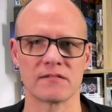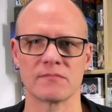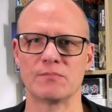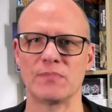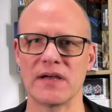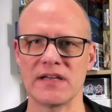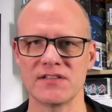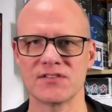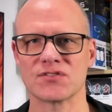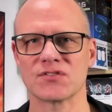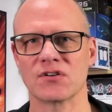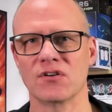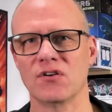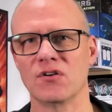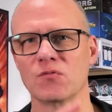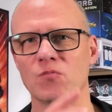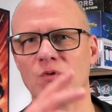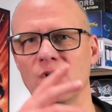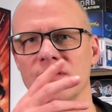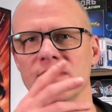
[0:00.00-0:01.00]
based
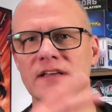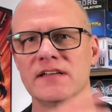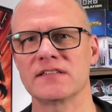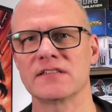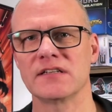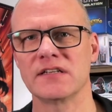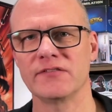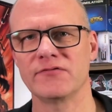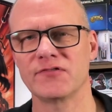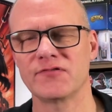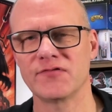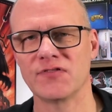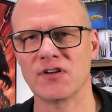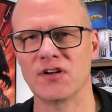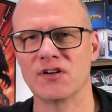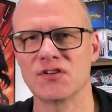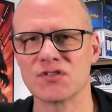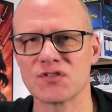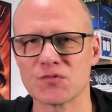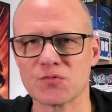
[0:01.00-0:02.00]
on what they delivered for
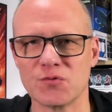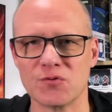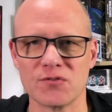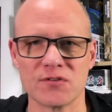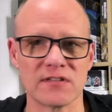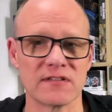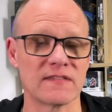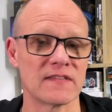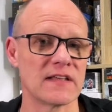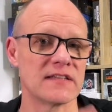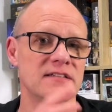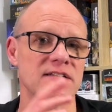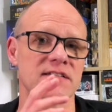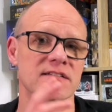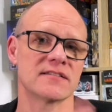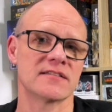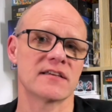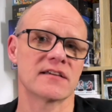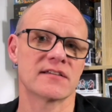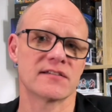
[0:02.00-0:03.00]
Oathsworn, and they did a
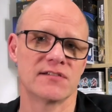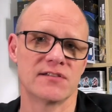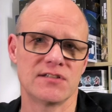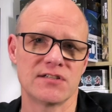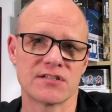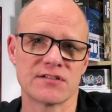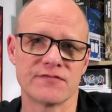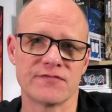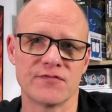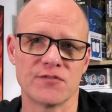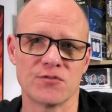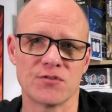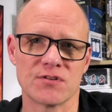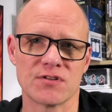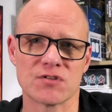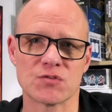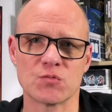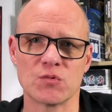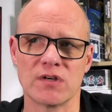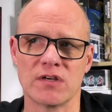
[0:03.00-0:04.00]
second edition for it
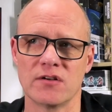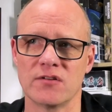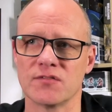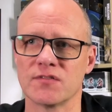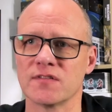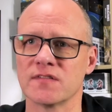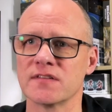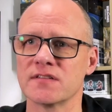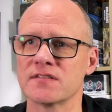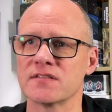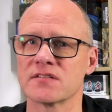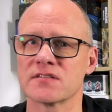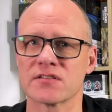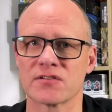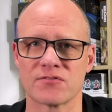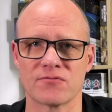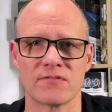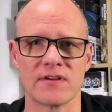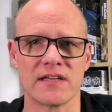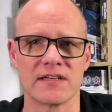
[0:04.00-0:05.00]
as well, that this is a
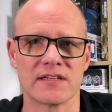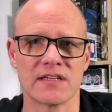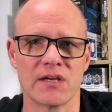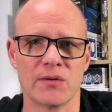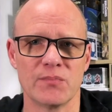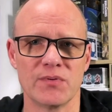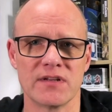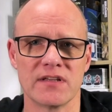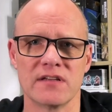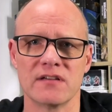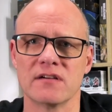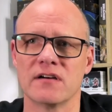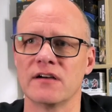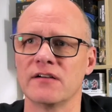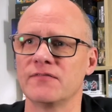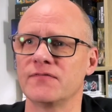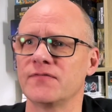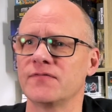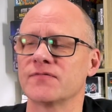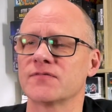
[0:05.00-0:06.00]
great company.
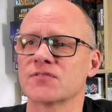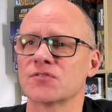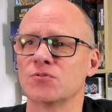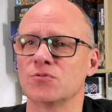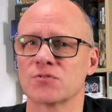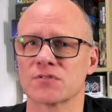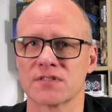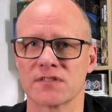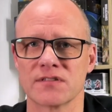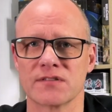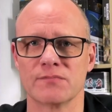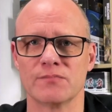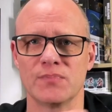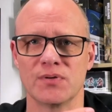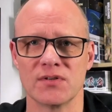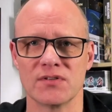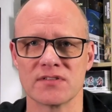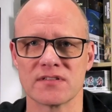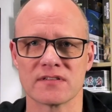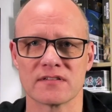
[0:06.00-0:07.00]
I've talked to them
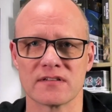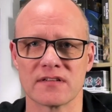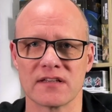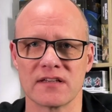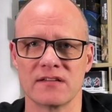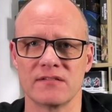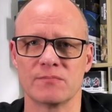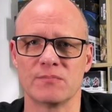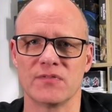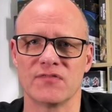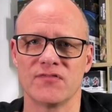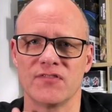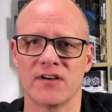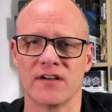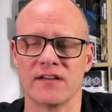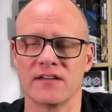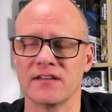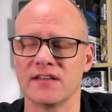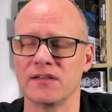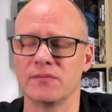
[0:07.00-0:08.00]
personally
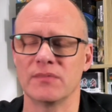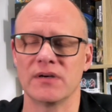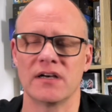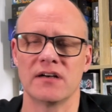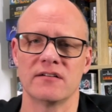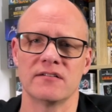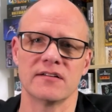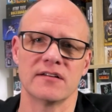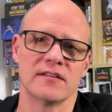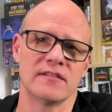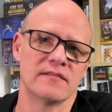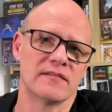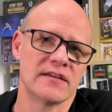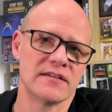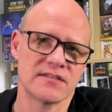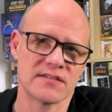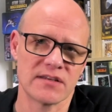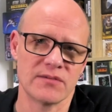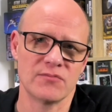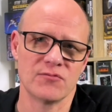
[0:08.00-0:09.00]
via email, and they
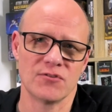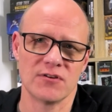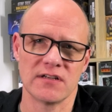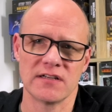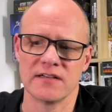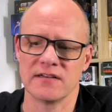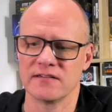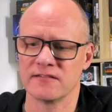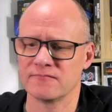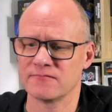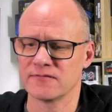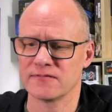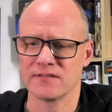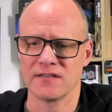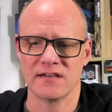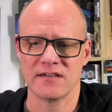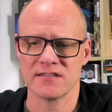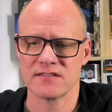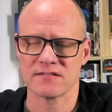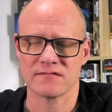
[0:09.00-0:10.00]
seem really
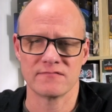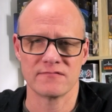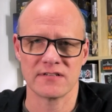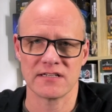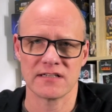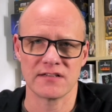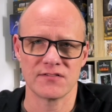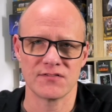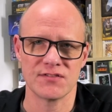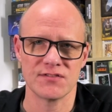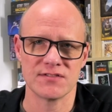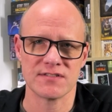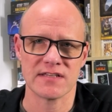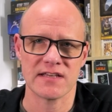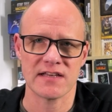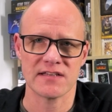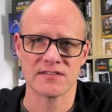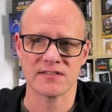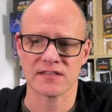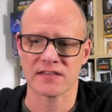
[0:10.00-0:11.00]
nice and really
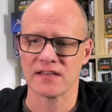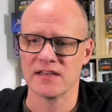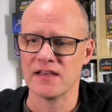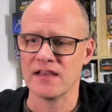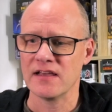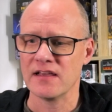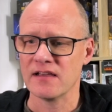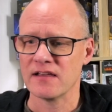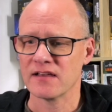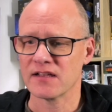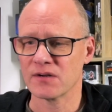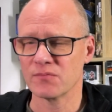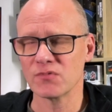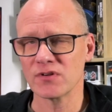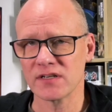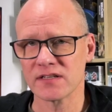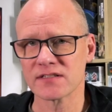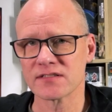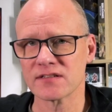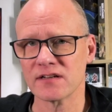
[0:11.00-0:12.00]
enthusiastic. And I'm
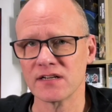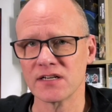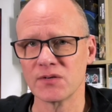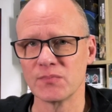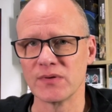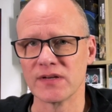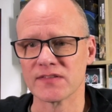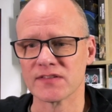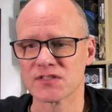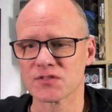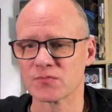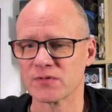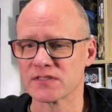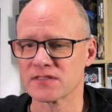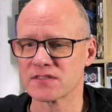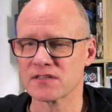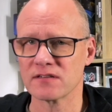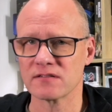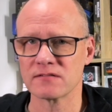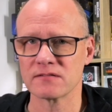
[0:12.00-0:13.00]
really excited about this one.
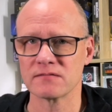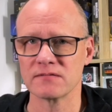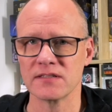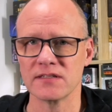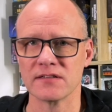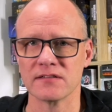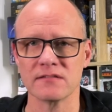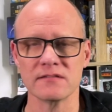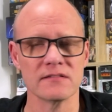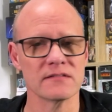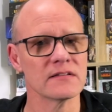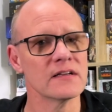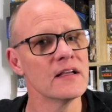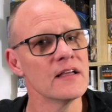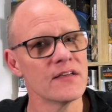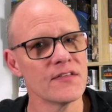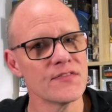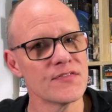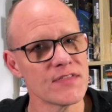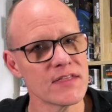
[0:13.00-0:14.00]
So, you know,
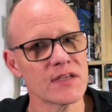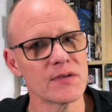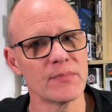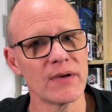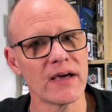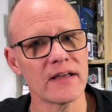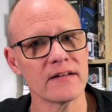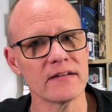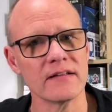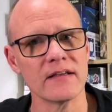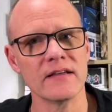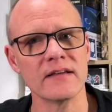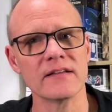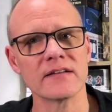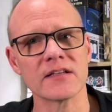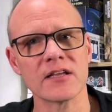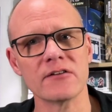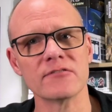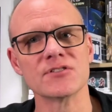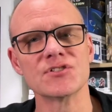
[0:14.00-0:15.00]
think about it
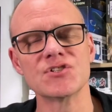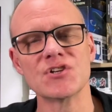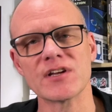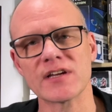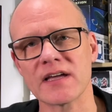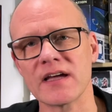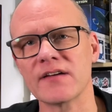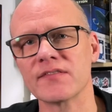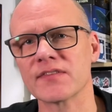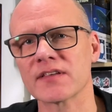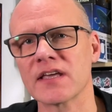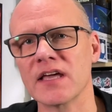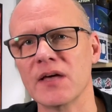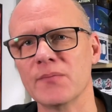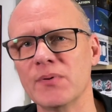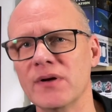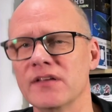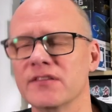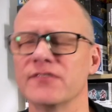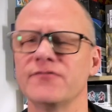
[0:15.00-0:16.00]
and go and check out the
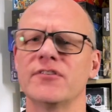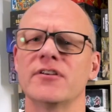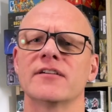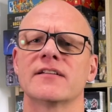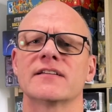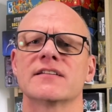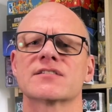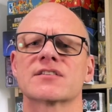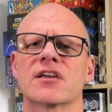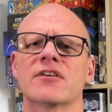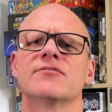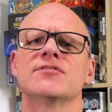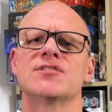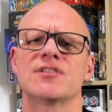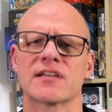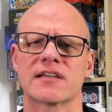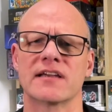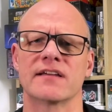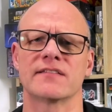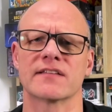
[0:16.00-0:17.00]
campaign. At the very least, go and
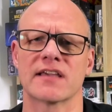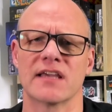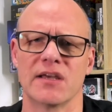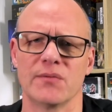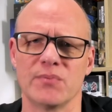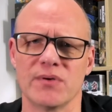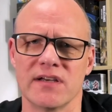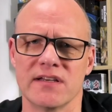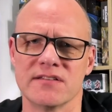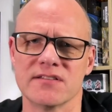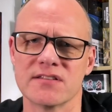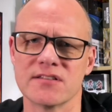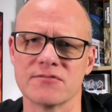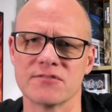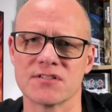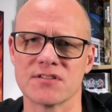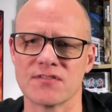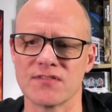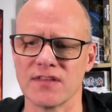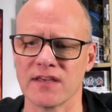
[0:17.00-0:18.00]
check out the campaign, see
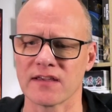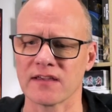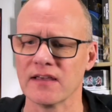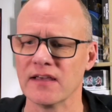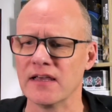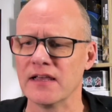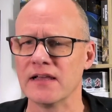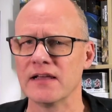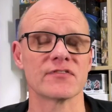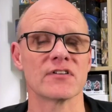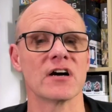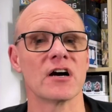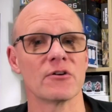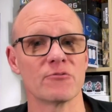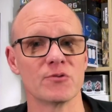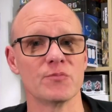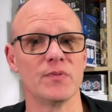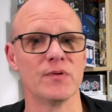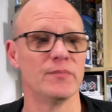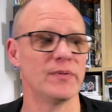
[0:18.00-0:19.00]
what you think. I
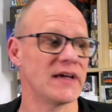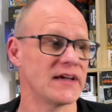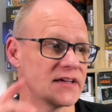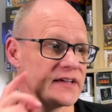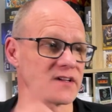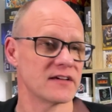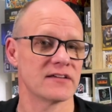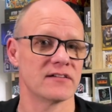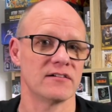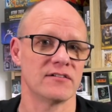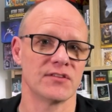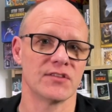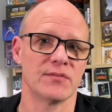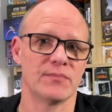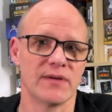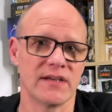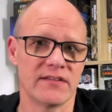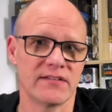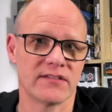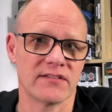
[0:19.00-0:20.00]
would be backing it on the
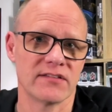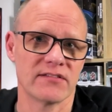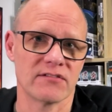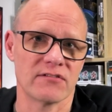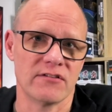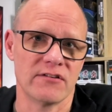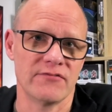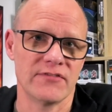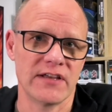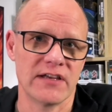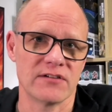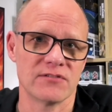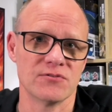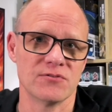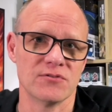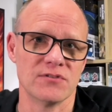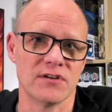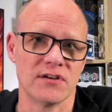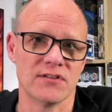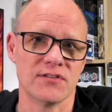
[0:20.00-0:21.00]
basis of how
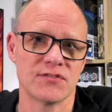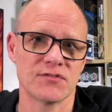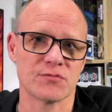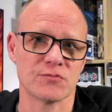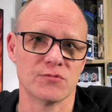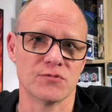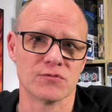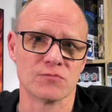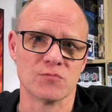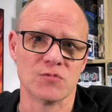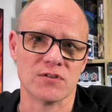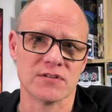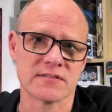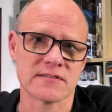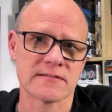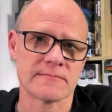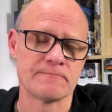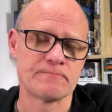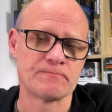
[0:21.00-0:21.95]
good Oathsworn was.